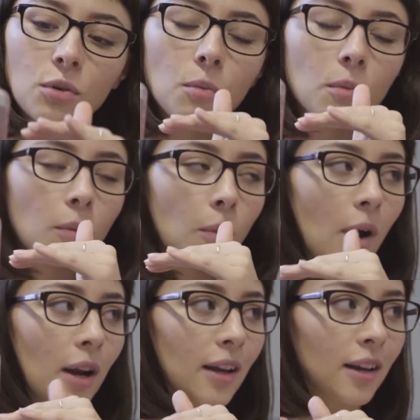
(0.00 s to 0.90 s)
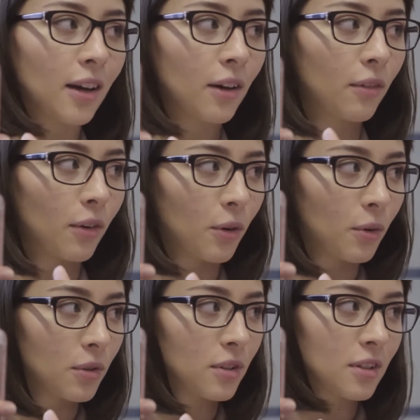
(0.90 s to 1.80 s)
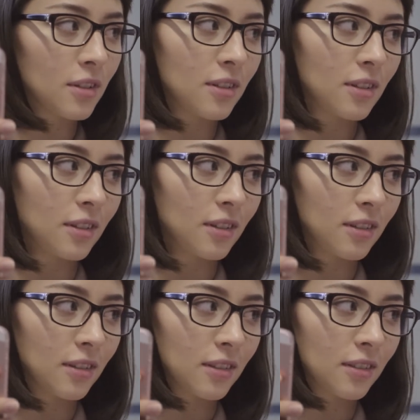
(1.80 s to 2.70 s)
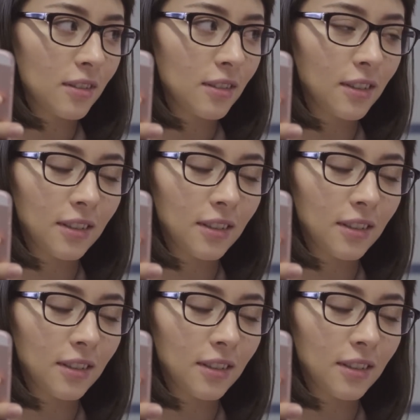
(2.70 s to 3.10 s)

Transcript: properly so you can make the most money. If you